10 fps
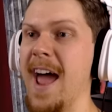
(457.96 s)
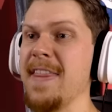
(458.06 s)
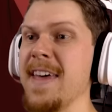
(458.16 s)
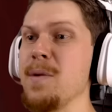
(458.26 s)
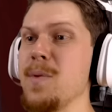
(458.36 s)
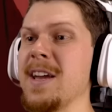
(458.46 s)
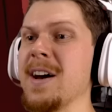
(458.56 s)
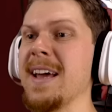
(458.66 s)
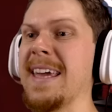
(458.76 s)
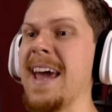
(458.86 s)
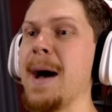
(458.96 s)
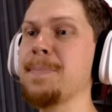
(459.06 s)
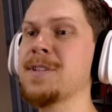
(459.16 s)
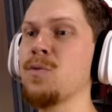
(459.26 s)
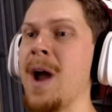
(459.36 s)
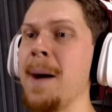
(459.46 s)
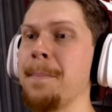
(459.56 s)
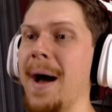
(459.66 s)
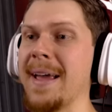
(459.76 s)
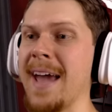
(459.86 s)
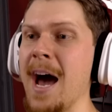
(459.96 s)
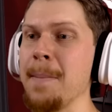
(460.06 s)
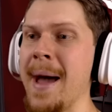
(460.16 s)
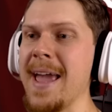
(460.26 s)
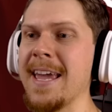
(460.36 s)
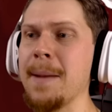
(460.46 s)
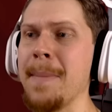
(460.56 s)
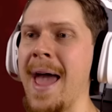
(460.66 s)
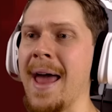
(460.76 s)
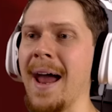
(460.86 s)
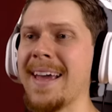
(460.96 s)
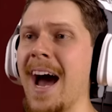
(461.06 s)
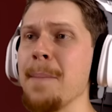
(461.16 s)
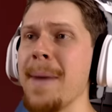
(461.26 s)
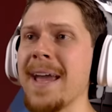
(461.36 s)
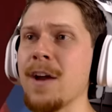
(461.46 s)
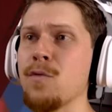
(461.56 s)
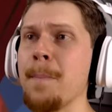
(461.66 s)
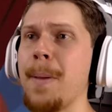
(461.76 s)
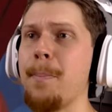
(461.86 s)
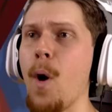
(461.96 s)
And then we gotta get up to Rump. I can't make it, man. I can't make it, Rumpy